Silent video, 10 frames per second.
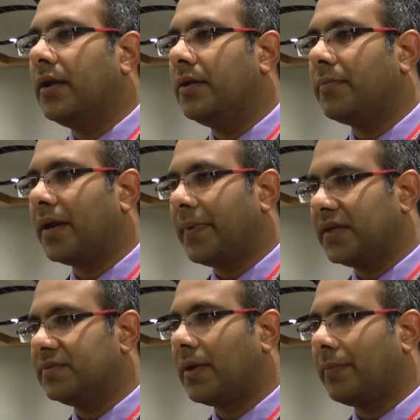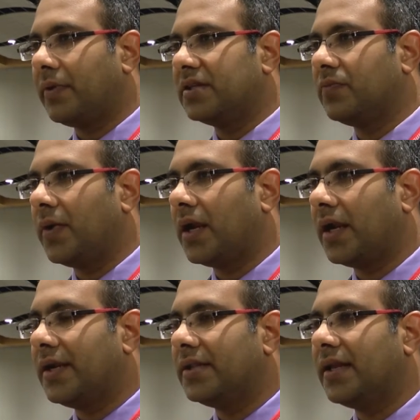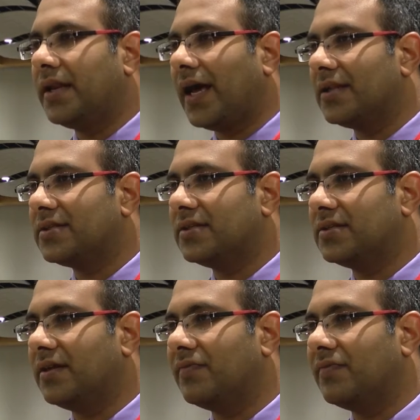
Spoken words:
in my patient population where I did the analysis,